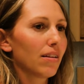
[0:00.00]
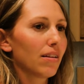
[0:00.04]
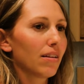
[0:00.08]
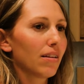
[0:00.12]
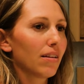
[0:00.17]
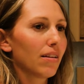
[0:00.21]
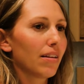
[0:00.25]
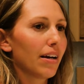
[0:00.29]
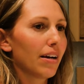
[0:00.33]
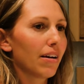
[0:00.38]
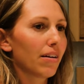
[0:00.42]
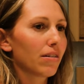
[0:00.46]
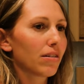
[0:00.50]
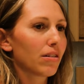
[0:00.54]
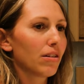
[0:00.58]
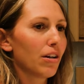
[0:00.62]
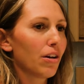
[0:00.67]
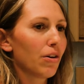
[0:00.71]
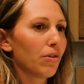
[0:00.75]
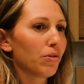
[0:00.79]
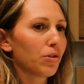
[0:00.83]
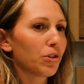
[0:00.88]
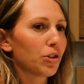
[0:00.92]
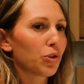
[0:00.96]
there's
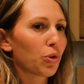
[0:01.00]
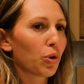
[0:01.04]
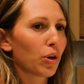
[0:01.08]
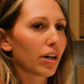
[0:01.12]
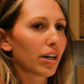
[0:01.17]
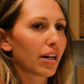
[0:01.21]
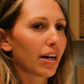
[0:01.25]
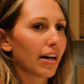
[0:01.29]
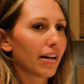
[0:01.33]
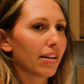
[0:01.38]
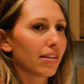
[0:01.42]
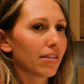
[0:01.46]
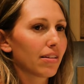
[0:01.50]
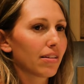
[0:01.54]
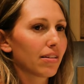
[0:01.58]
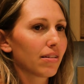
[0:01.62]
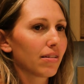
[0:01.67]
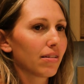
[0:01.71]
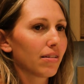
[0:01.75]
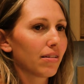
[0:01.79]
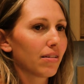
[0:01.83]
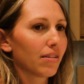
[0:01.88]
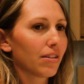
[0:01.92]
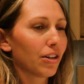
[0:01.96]
no shortcuts
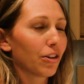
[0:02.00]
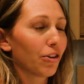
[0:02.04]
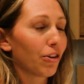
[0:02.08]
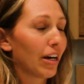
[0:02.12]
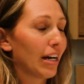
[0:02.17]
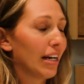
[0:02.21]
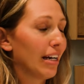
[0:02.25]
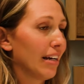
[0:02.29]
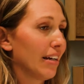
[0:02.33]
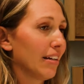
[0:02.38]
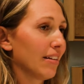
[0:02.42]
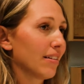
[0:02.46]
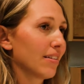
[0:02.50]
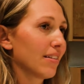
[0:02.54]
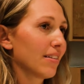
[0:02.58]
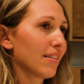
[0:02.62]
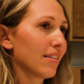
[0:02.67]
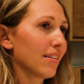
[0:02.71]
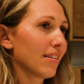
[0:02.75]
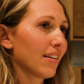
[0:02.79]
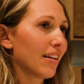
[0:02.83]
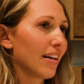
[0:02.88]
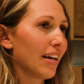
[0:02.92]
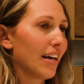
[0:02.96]
to greatness,
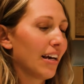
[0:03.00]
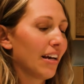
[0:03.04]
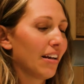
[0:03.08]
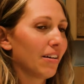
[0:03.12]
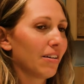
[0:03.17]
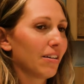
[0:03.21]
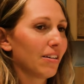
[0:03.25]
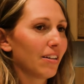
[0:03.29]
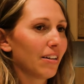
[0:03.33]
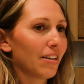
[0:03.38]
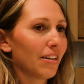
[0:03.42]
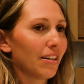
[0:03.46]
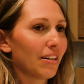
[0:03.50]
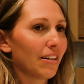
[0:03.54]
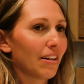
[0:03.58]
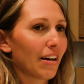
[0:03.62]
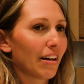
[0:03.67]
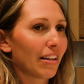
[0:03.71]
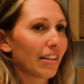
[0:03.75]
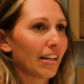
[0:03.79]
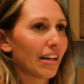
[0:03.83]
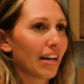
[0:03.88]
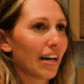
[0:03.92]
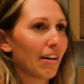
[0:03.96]
and
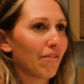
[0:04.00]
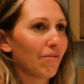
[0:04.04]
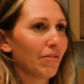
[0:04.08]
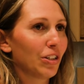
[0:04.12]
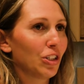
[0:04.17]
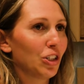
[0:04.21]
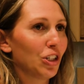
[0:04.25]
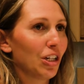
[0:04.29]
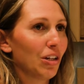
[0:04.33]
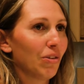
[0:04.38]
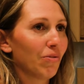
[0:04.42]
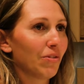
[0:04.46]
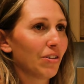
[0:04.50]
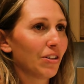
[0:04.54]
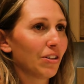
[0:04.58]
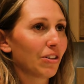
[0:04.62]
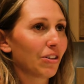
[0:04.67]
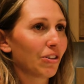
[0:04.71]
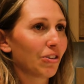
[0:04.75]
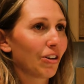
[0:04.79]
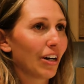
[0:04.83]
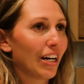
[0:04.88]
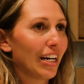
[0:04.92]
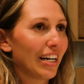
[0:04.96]
not that I've achieved
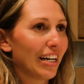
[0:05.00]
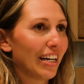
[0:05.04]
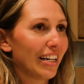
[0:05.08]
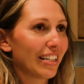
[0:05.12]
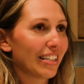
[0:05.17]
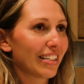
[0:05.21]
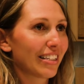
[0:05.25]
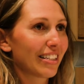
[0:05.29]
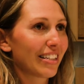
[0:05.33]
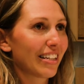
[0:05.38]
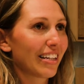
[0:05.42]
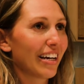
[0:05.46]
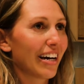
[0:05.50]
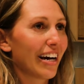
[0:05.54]
greatness.